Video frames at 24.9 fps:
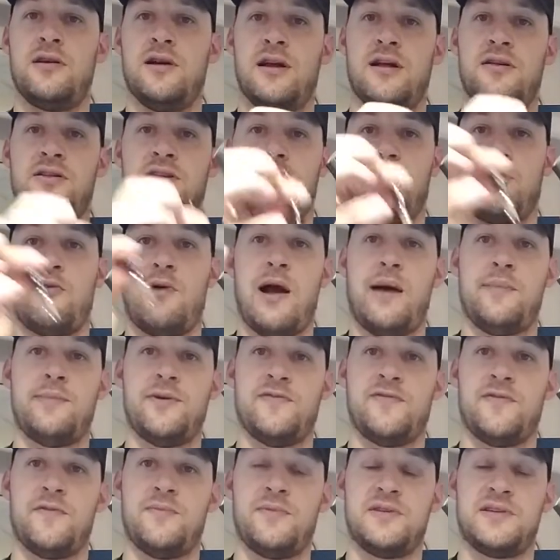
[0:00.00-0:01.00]
and then grab it
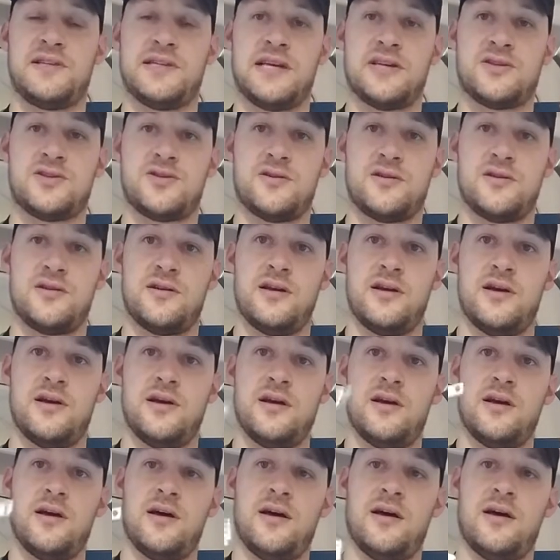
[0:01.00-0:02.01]
from the textured
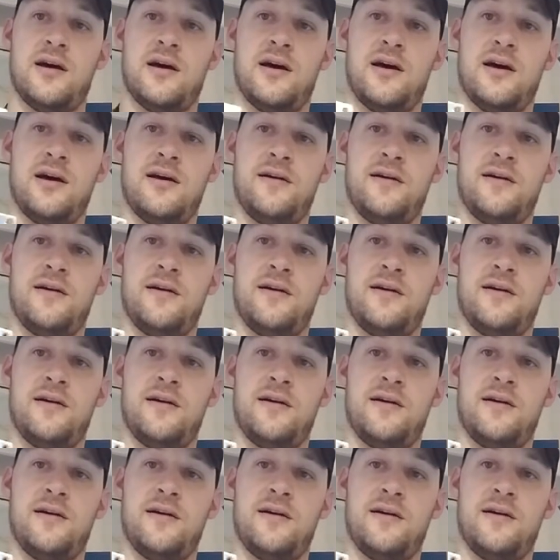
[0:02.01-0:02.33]
uh,